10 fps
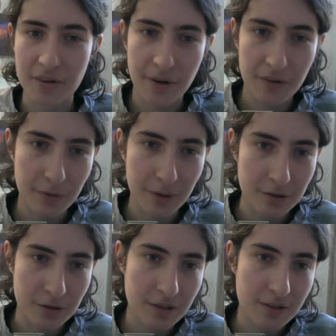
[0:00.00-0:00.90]
rough way
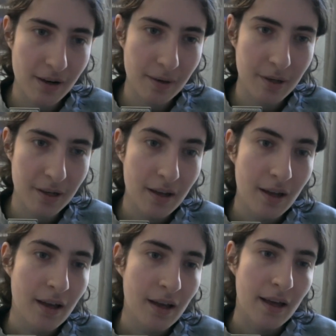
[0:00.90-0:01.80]
to describe it.
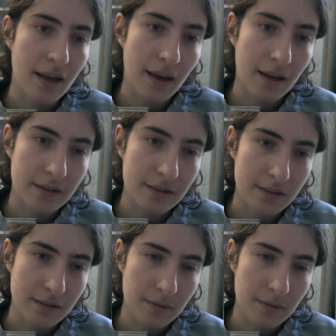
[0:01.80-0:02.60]
And